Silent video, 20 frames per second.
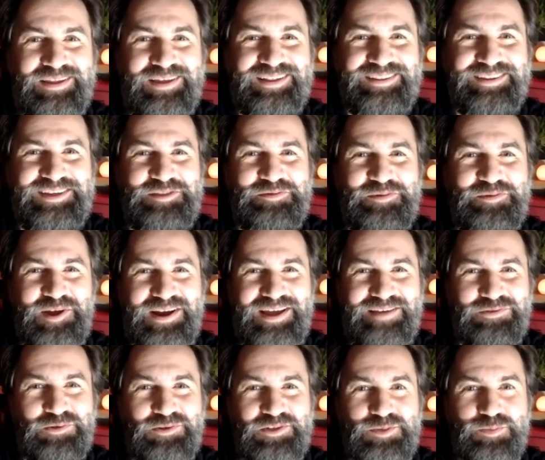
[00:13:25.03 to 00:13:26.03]
at the end, we
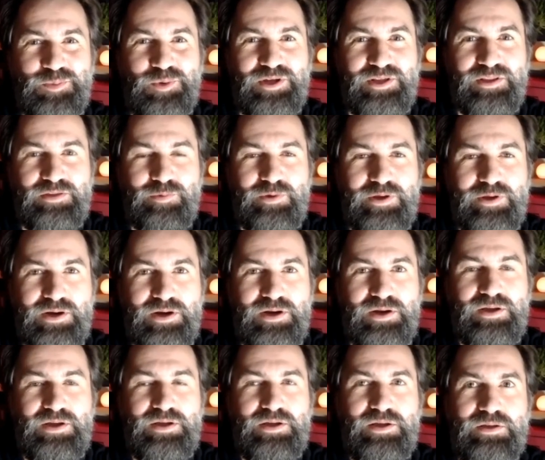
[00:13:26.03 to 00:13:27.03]
arrived to this point where
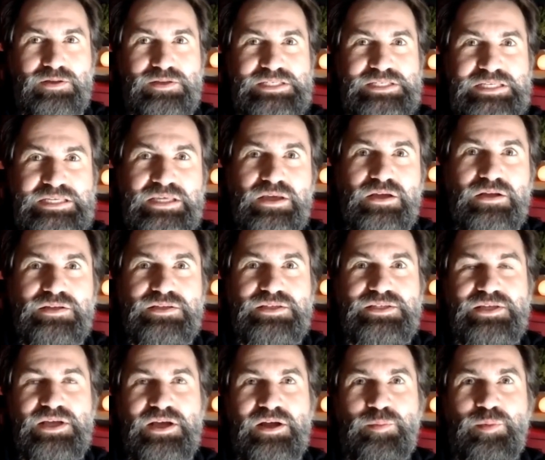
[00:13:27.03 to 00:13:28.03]

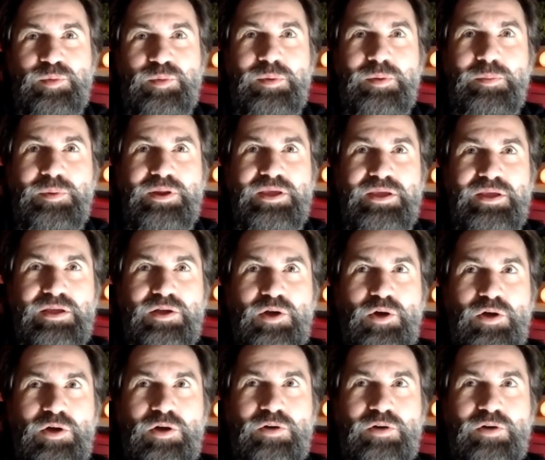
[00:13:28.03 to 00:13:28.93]
skills are probably